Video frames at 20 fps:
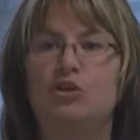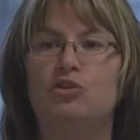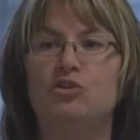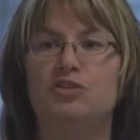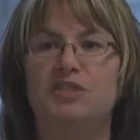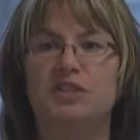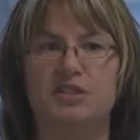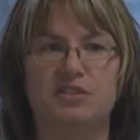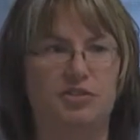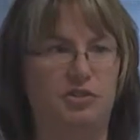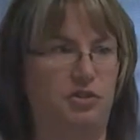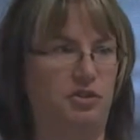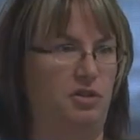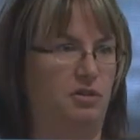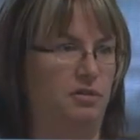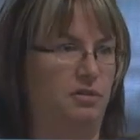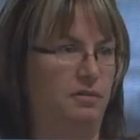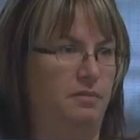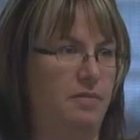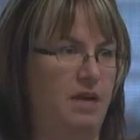sister
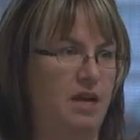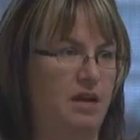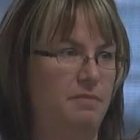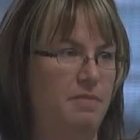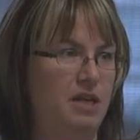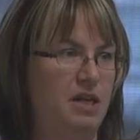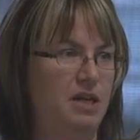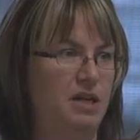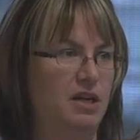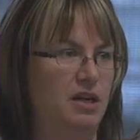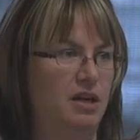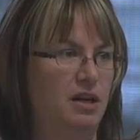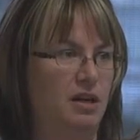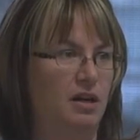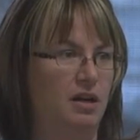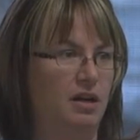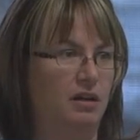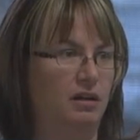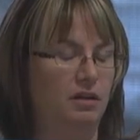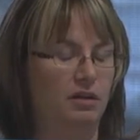may be
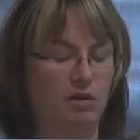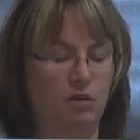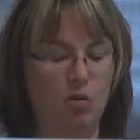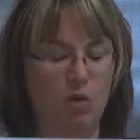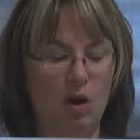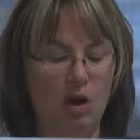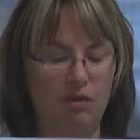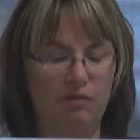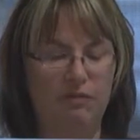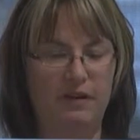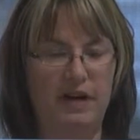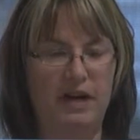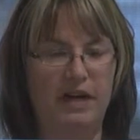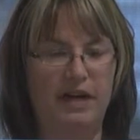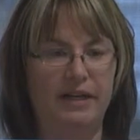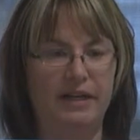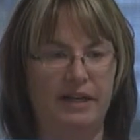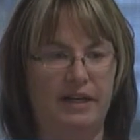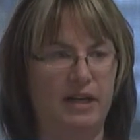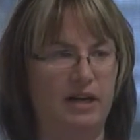a
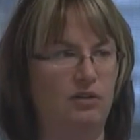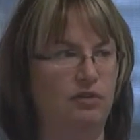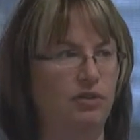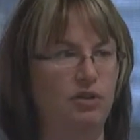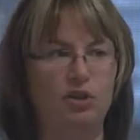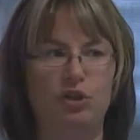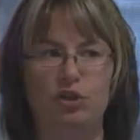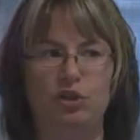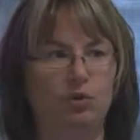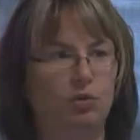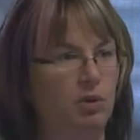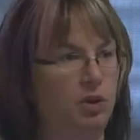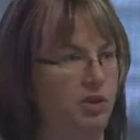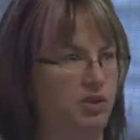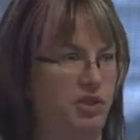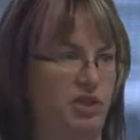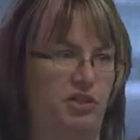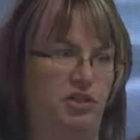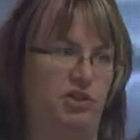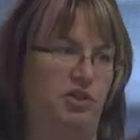qualified accountant. You don't want her
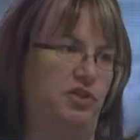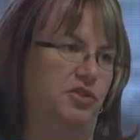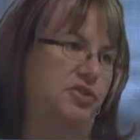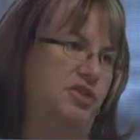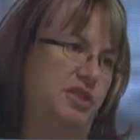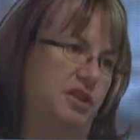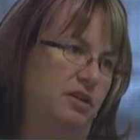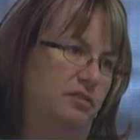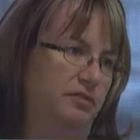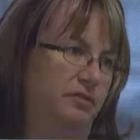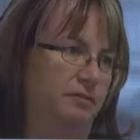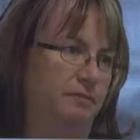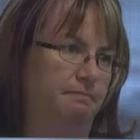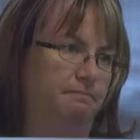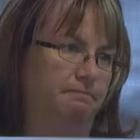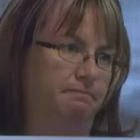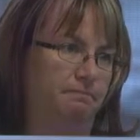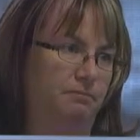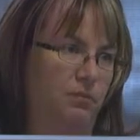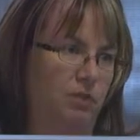touching your stuff,
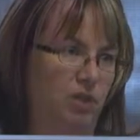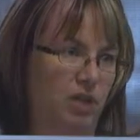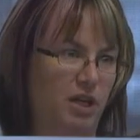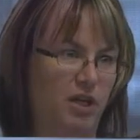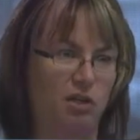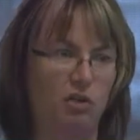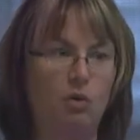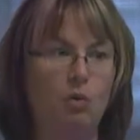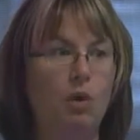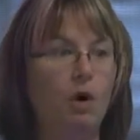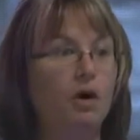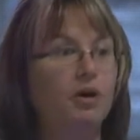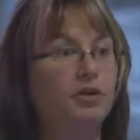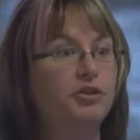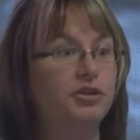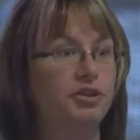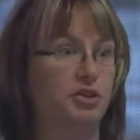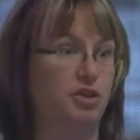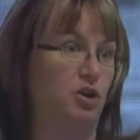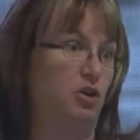okay? You don't want her
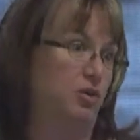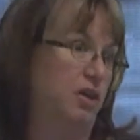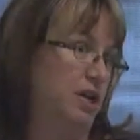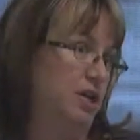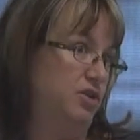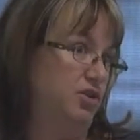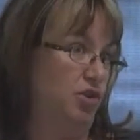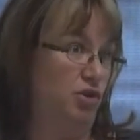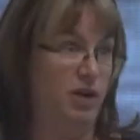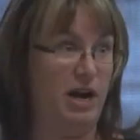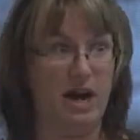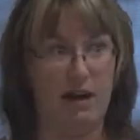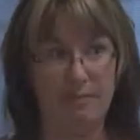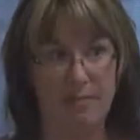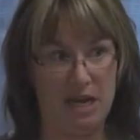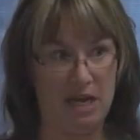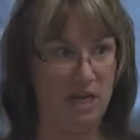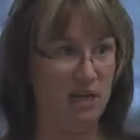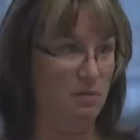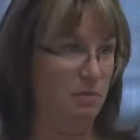to know that you're not
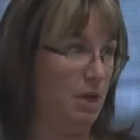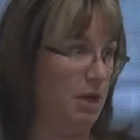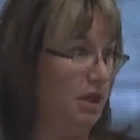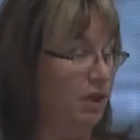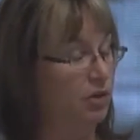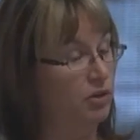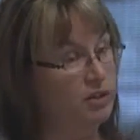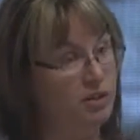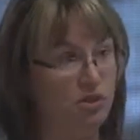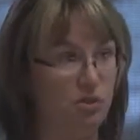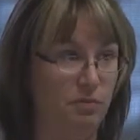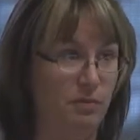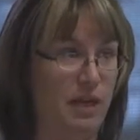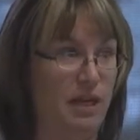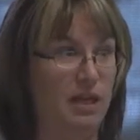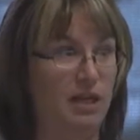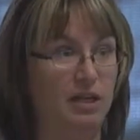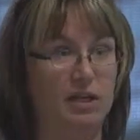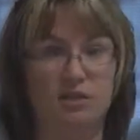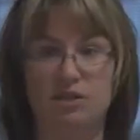making money or that you're
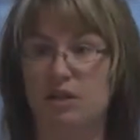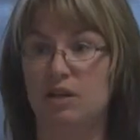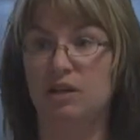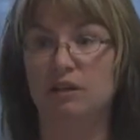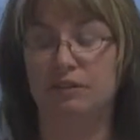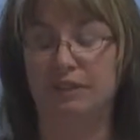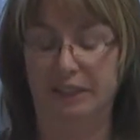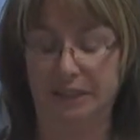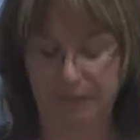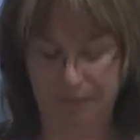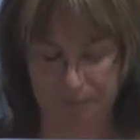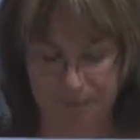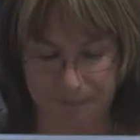making a ton of it.